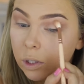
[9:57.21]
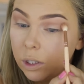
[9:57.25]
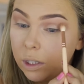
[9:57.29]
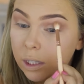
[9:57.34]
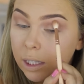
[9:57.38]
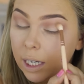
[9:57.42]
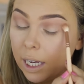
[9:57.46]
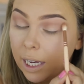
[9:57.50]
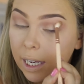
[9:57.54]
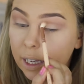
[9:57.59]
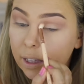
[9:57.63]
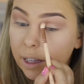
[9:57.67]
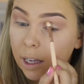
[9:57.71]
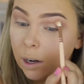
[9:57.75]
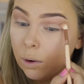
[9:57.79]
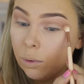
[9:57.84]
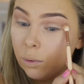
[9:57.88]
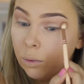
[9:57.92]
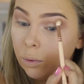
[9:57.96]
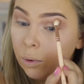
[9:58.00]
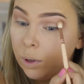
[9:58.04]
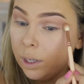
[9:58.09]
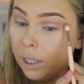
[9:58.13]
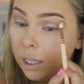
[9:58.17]
just taking that
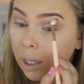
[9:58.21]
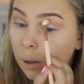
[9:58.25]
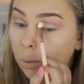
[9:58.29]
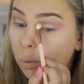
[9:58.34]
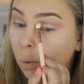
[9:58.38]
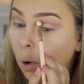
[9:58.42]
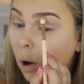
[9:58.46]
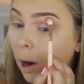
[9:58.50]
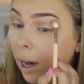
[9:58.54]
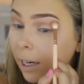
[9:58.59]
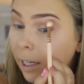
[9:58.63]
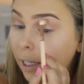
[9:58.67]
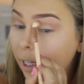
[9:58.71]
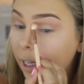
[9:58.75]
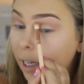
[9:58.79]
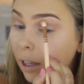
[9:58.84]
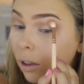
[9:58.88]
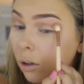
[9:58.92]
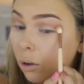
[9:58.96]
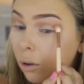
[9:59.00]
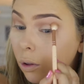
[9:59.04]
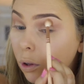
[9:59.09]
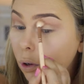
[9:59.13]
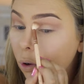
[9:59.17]
really widely
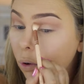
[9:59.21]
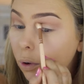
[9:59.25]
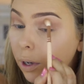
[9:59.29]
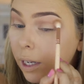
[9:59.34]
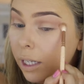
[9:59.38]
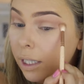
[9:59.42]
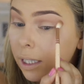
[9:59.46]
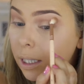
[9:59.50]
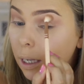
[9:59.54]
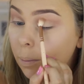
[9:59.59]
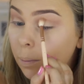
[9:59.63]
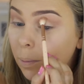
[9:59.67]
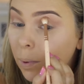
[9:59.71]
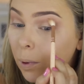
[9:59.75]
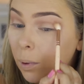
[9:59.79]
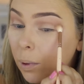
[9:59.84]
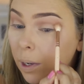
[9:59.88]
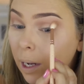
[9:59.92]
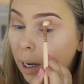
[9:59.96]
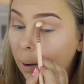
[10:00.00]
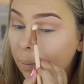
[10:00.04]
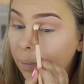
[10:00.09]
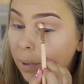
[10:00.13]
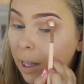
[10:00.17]
through the crease and
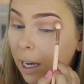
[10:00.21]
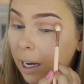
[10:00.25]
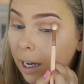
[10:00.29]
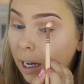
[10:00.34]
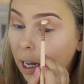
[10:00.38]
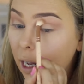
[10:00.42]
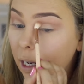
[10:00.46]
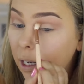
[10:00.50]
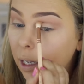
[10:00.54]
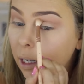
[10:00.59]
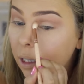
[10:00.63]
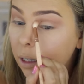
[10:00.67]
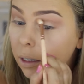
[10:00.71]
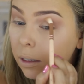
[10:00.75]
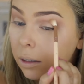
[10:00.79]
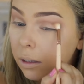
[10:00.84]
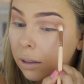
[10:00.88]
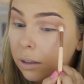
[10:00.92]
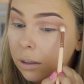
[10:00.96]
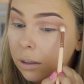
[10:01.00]
building up that color.